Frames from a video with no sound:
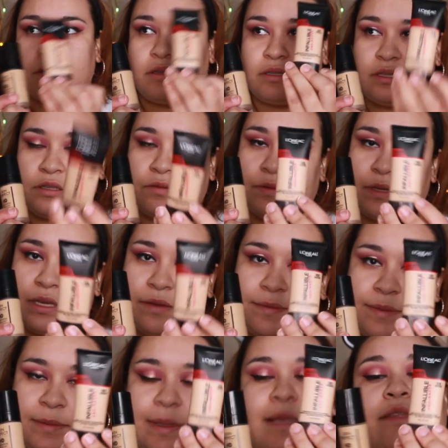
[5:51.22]
because this one
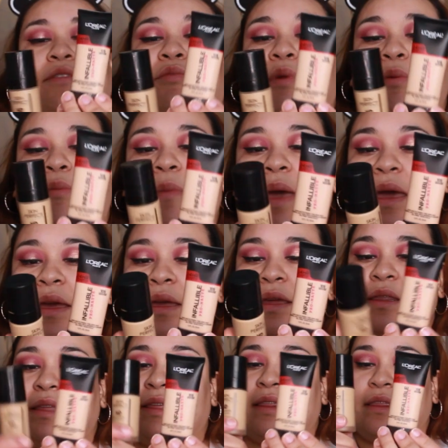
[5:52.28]
keeps me a little bit matte,
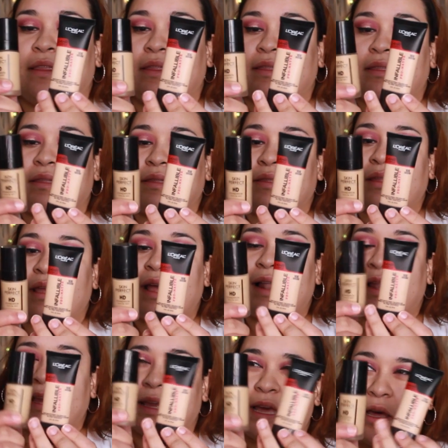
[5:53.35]
and then I
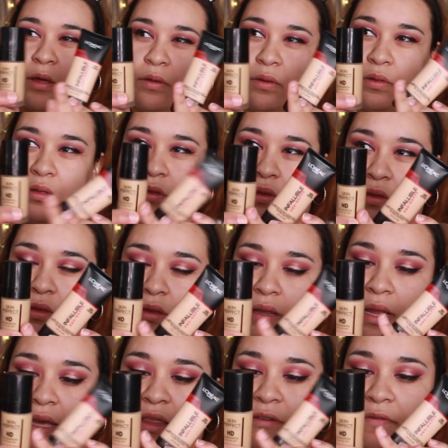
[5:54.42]
like how
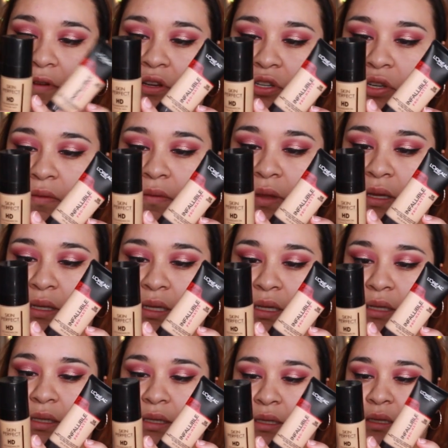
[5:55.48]
the finish of this
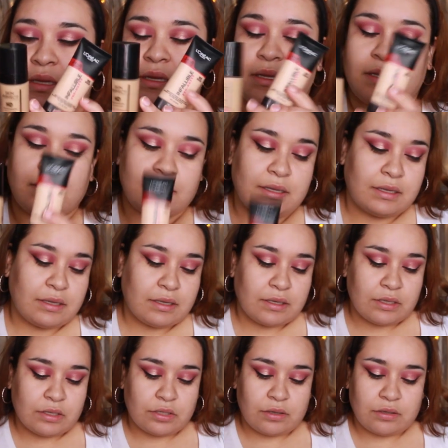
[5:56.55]
is.
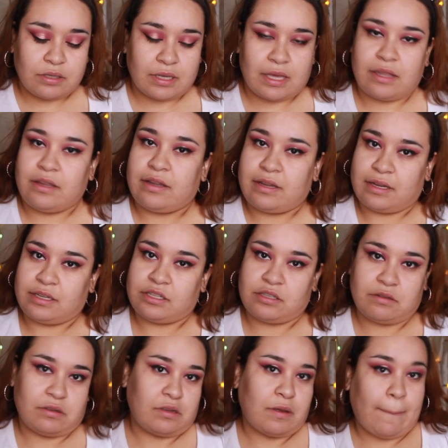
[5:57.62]
So together they
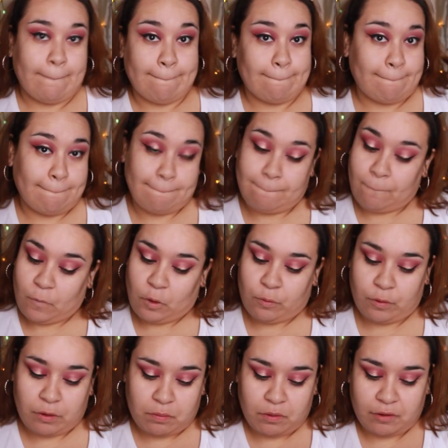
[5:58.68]
just
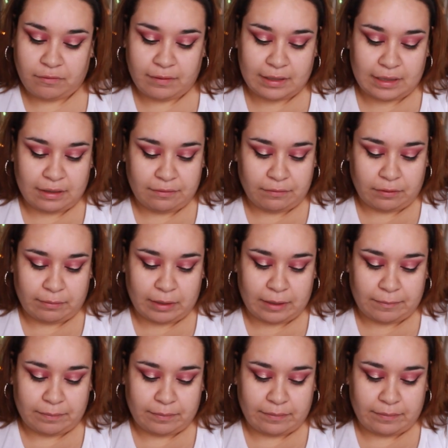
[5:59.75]
work perfectly for me.